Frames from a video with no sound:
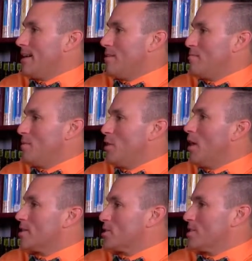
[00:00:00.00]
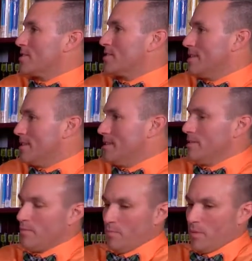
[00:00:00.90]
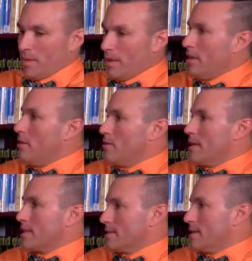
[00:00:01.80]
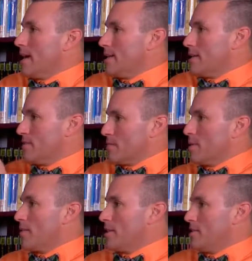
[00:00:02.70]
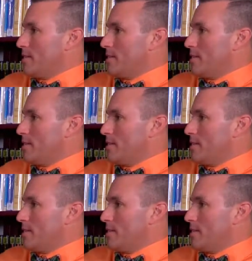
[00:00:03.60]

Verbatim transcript: um, not just a, you know, like the scientific method.